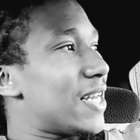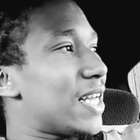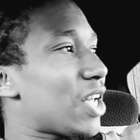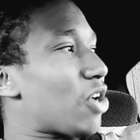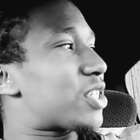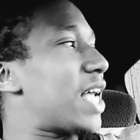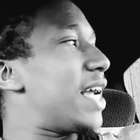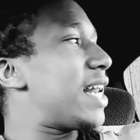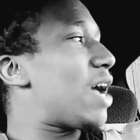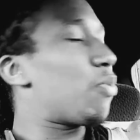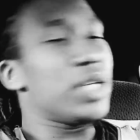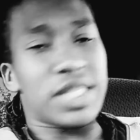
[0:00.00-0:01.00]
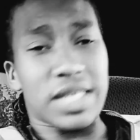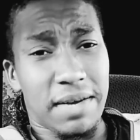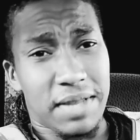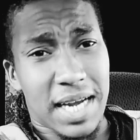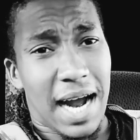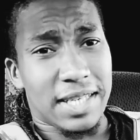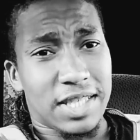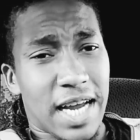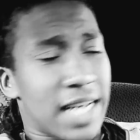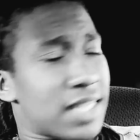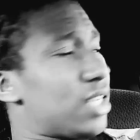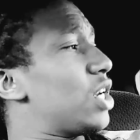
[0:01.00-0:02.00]
y'all saying that we should give the guy a
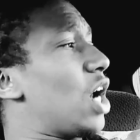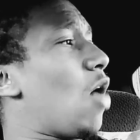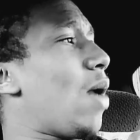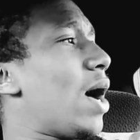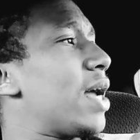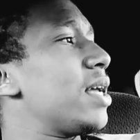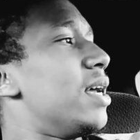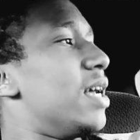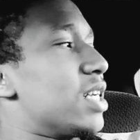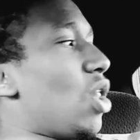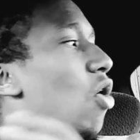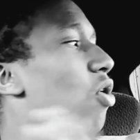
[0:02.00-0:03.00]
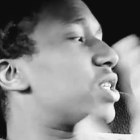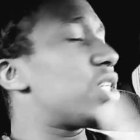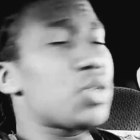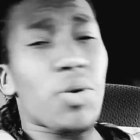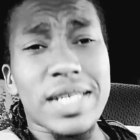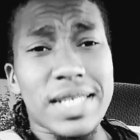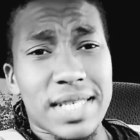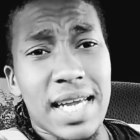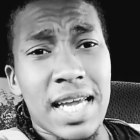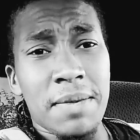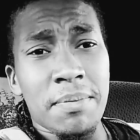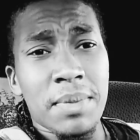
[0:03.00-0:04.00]
chance. You know what? As long as he's on this
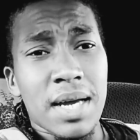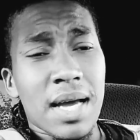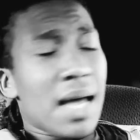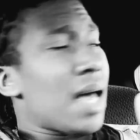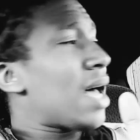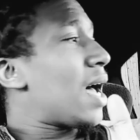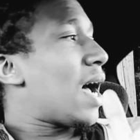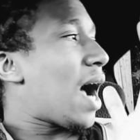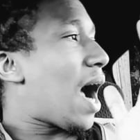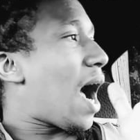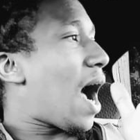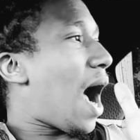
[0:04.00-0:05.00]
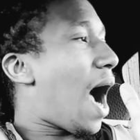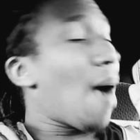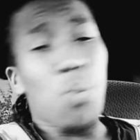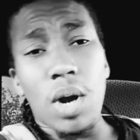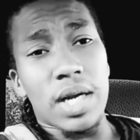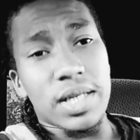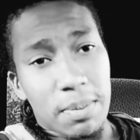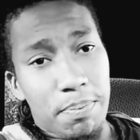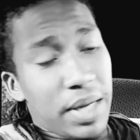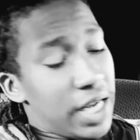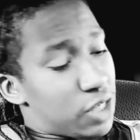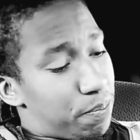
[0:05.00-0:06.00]
team, I'm willing to
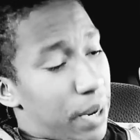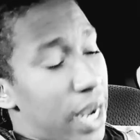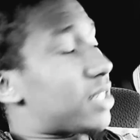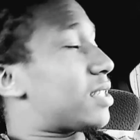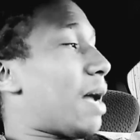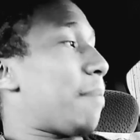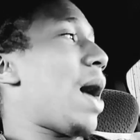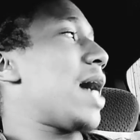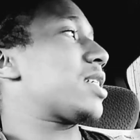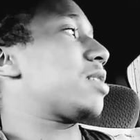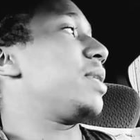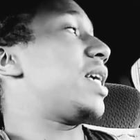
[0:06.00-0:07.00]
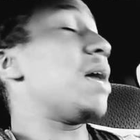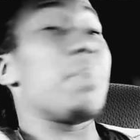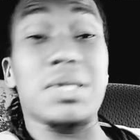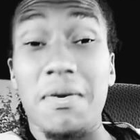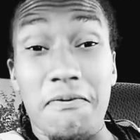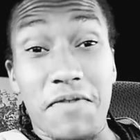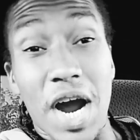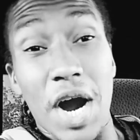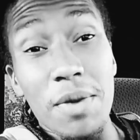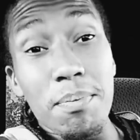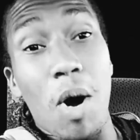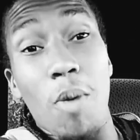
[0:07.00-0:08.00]
be as patient as I possibly can. But the
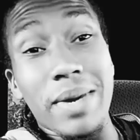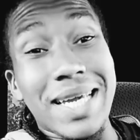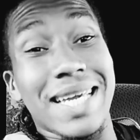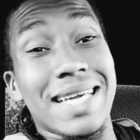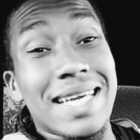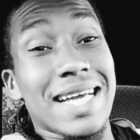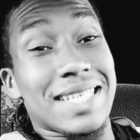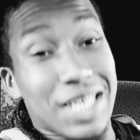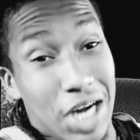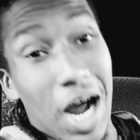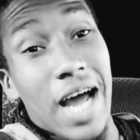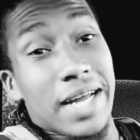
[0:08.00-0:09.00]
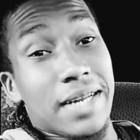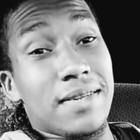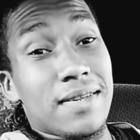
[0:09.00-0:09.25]
very moment he gets cut,